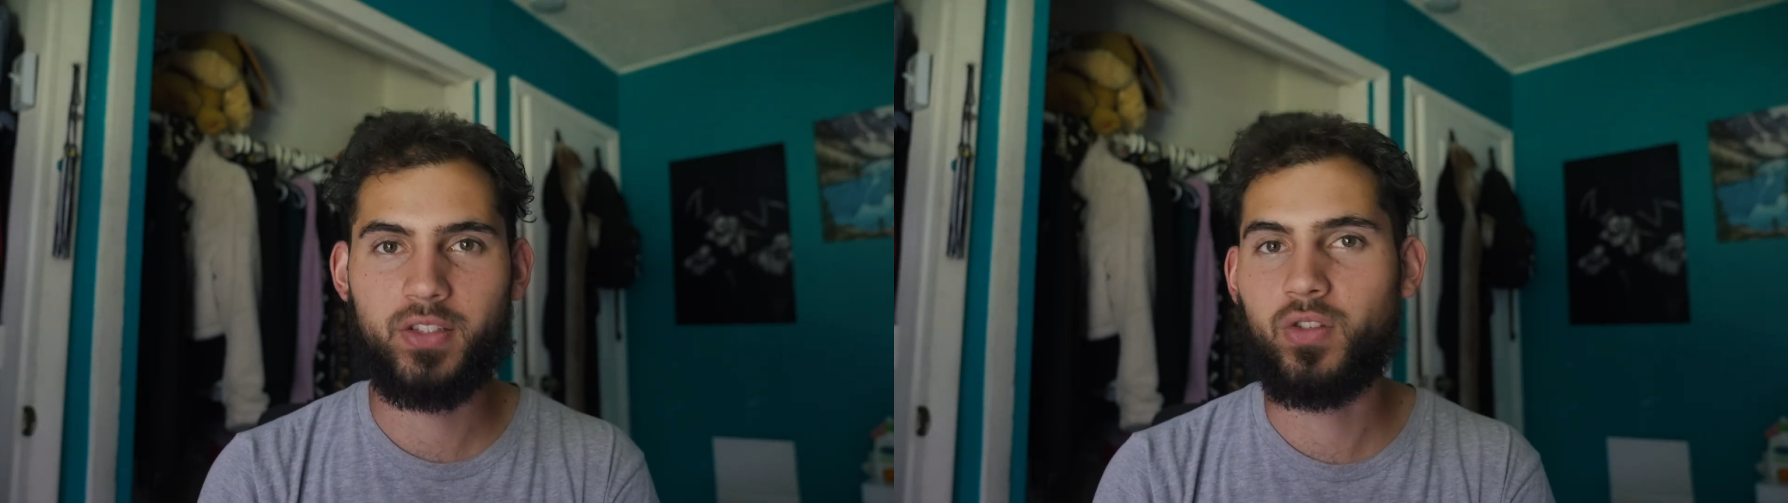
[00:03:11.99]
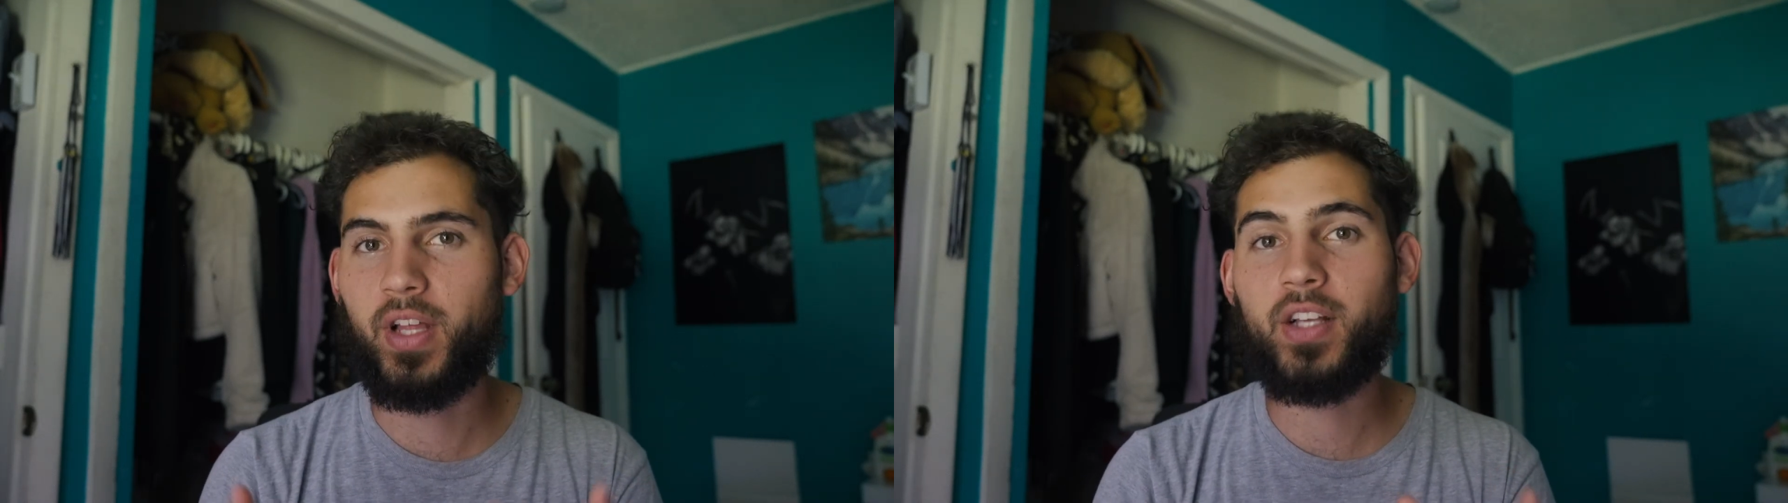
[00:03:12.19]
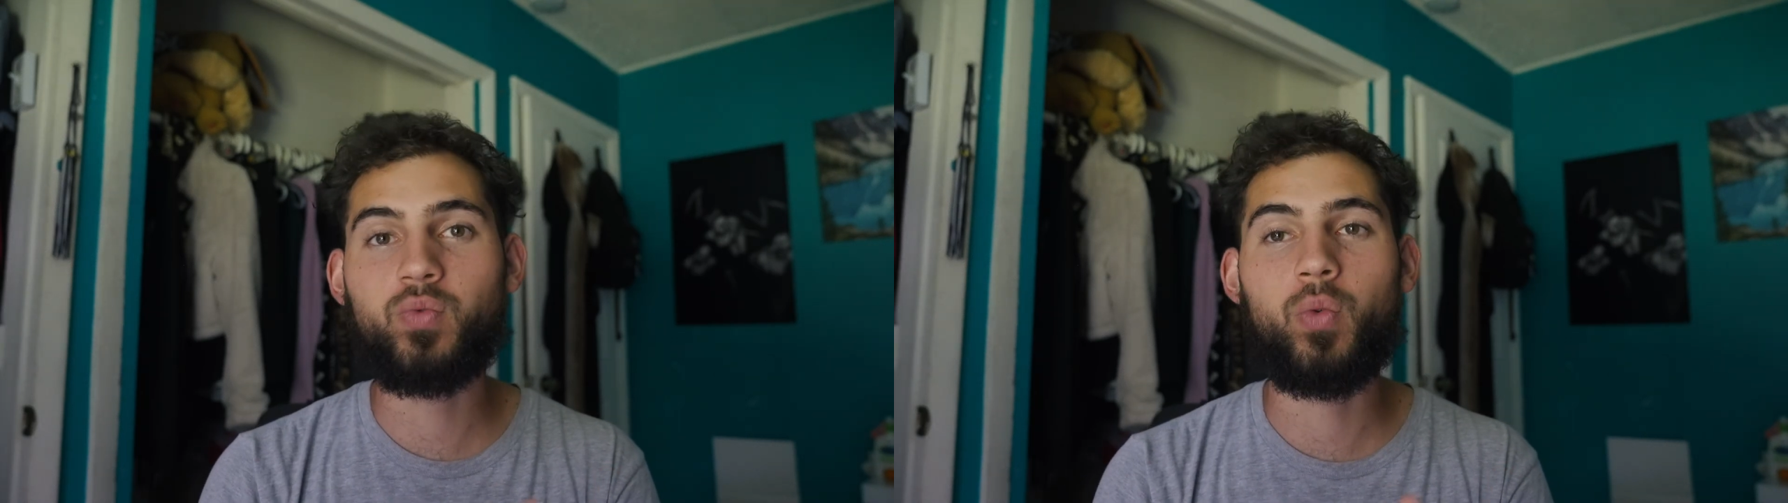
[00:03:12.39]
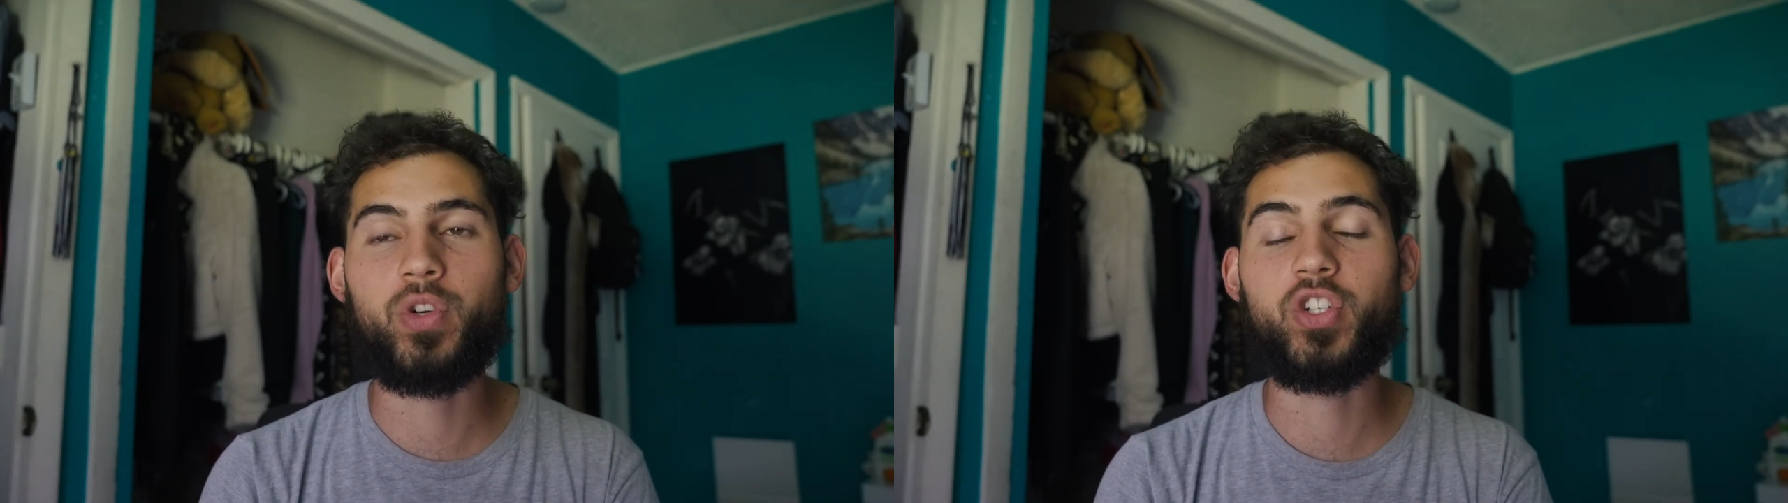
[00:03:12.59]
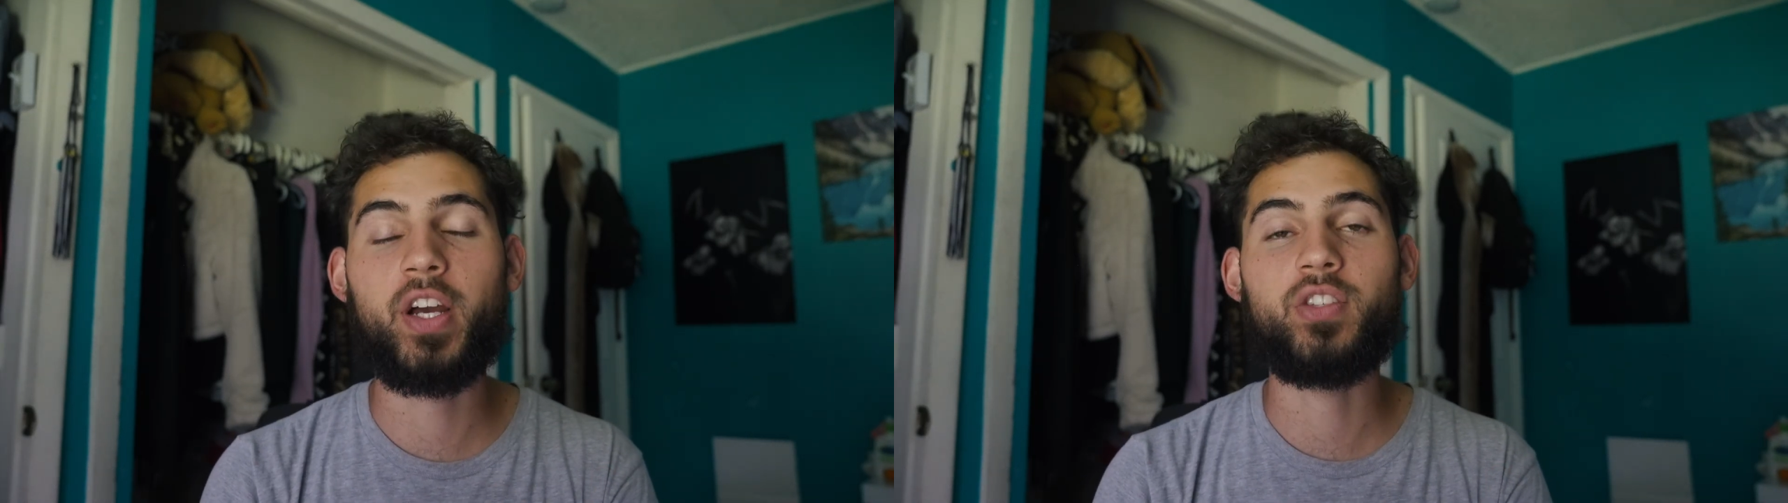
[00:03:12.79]
So that's what we're
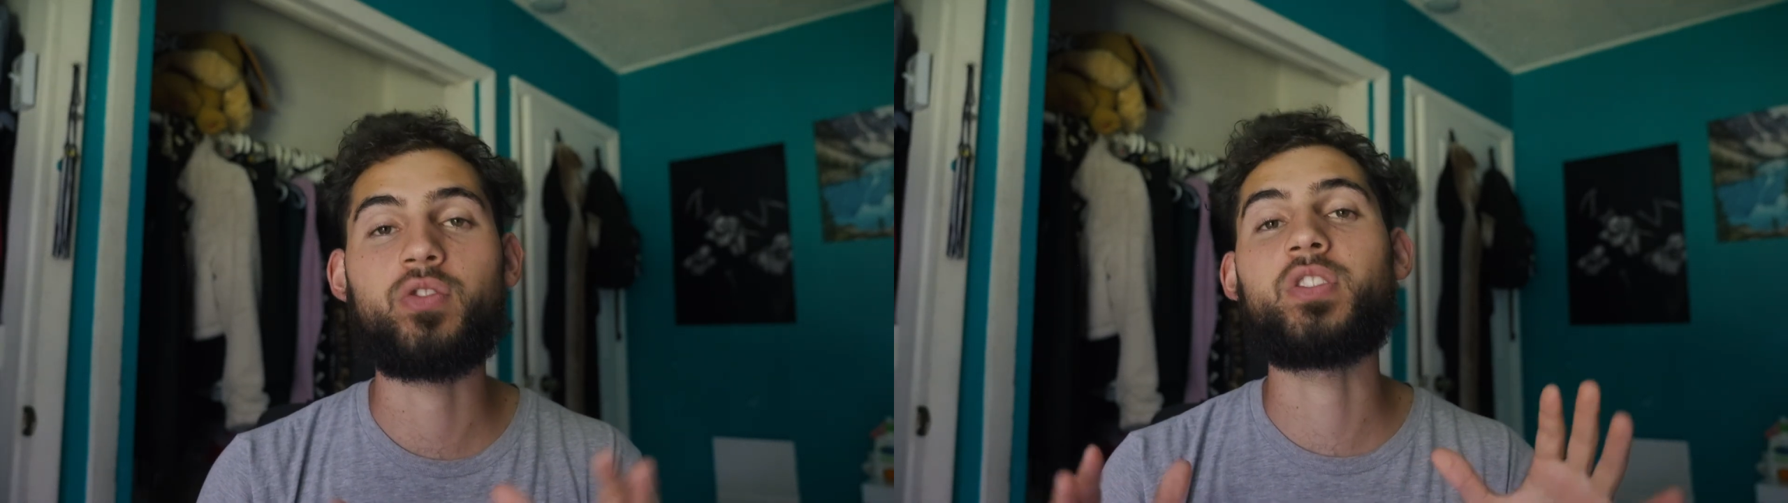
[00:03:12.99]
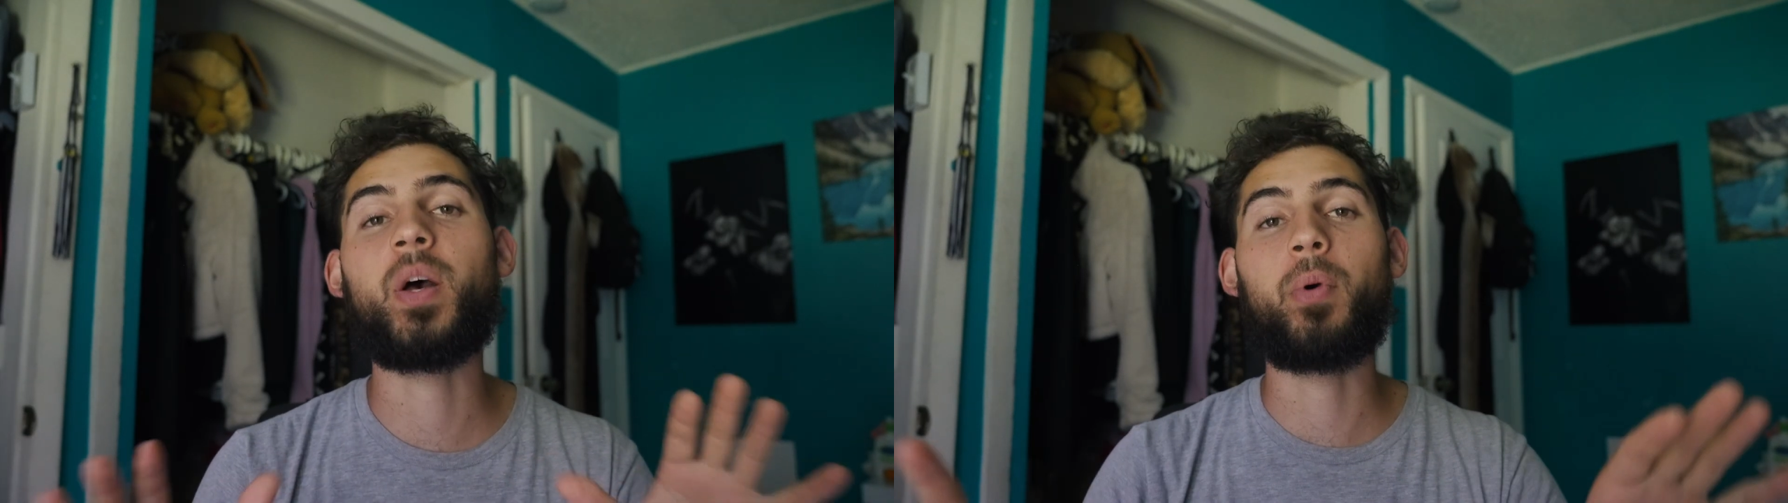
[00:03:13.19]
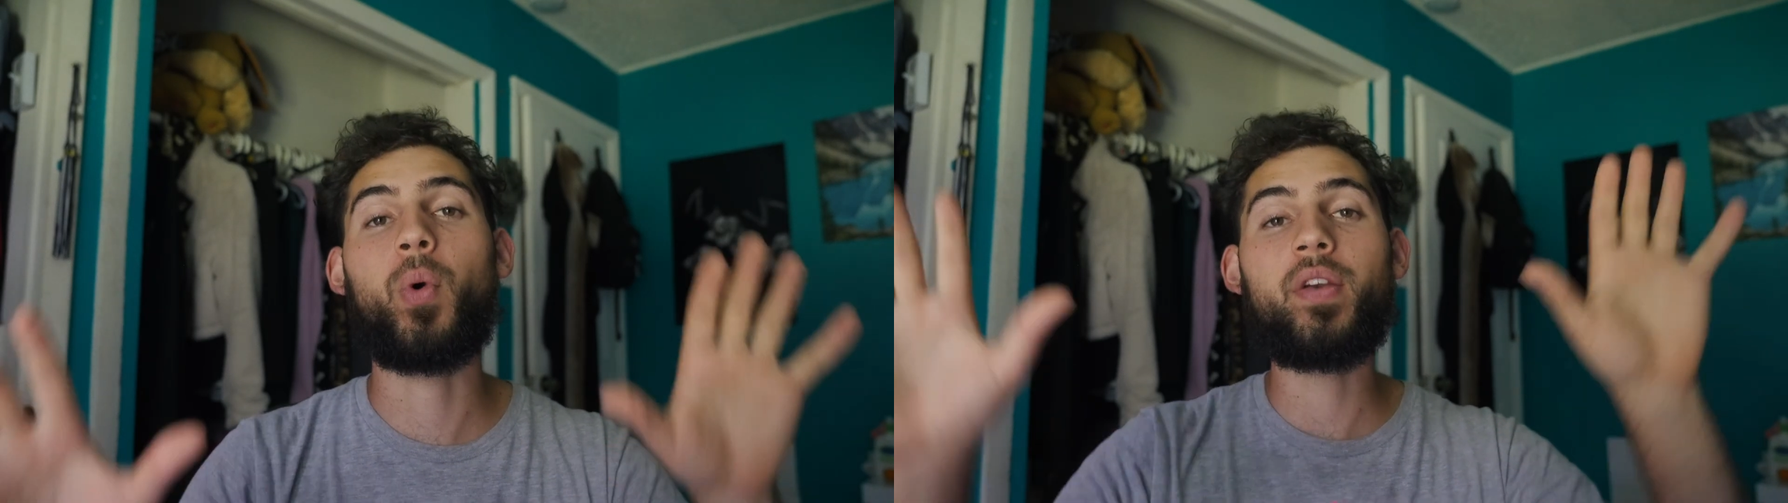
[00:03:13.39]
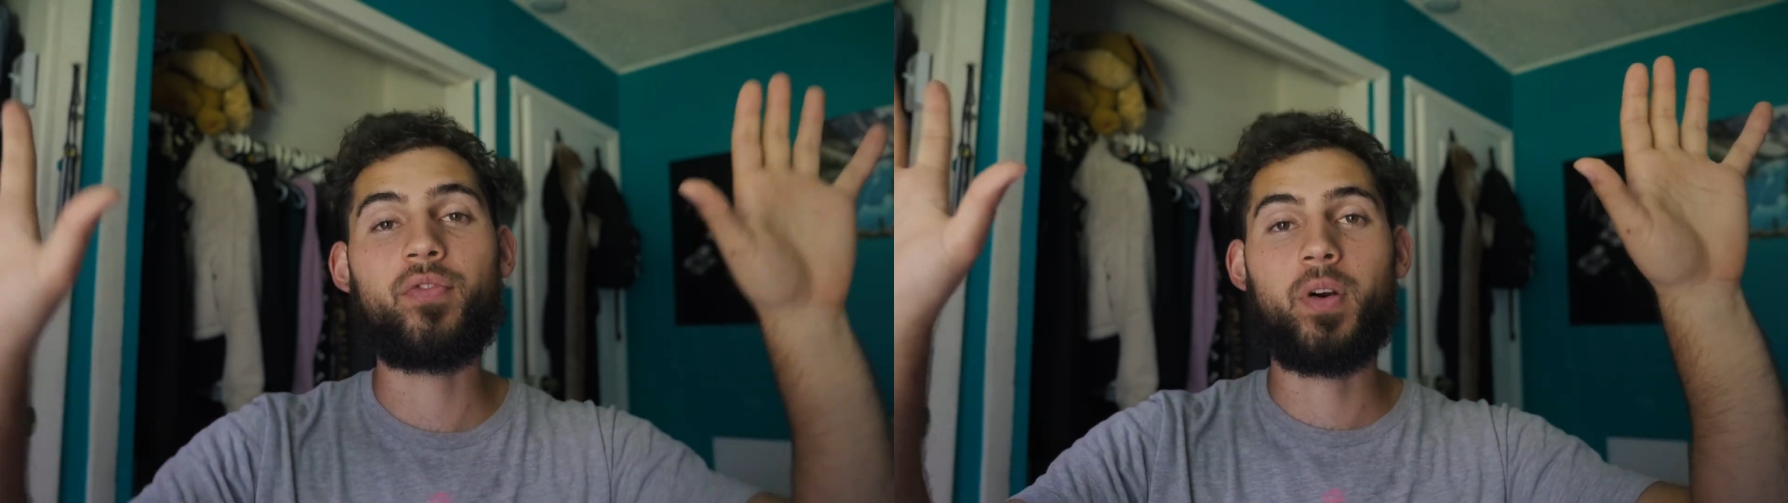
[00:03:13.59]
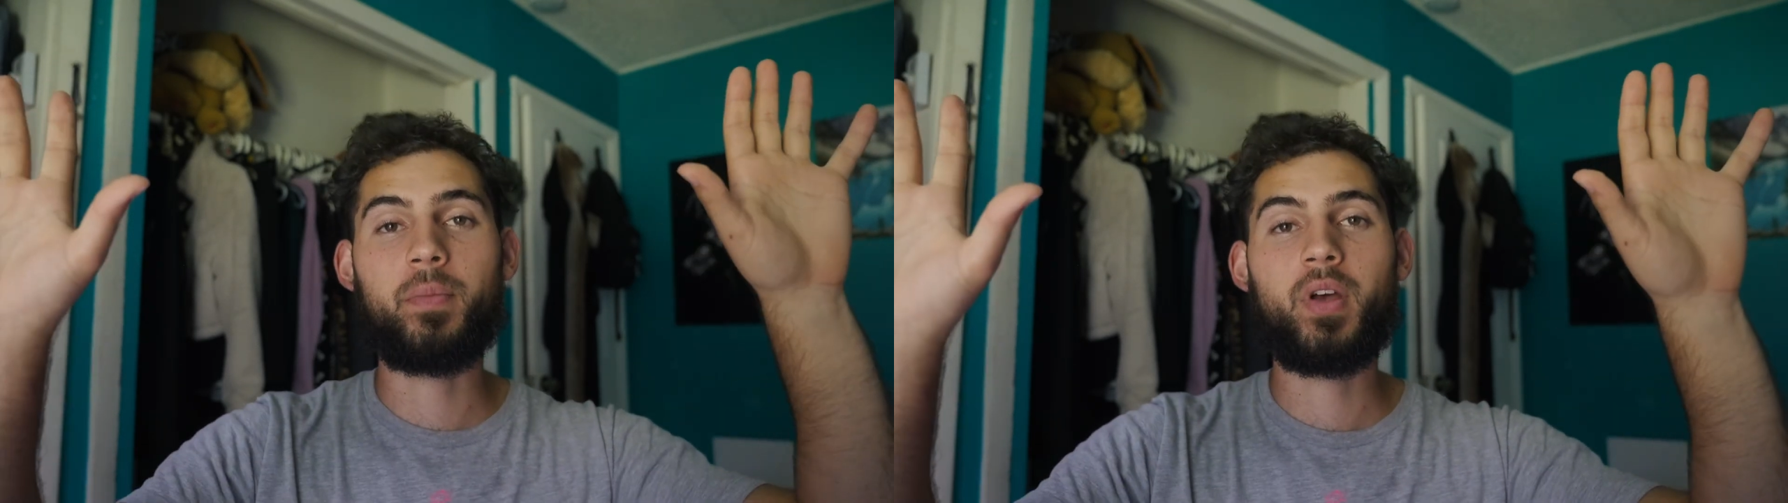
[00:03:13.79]
trying to step away
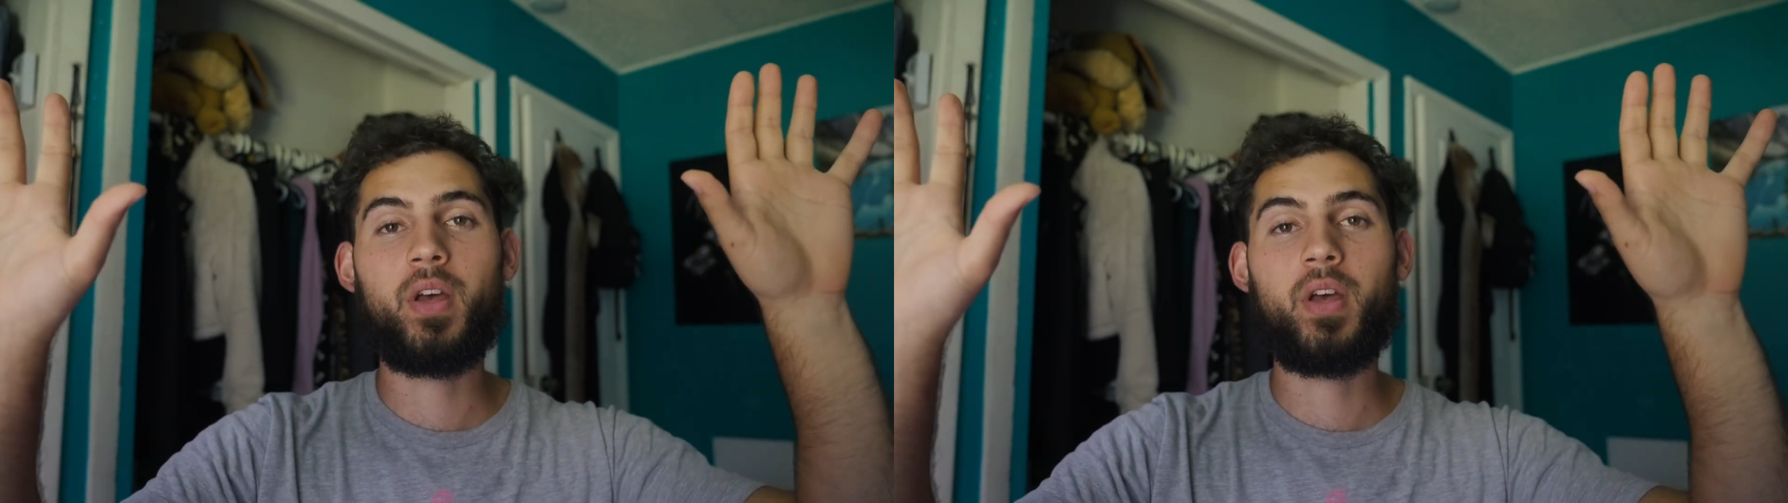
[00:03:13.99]
from,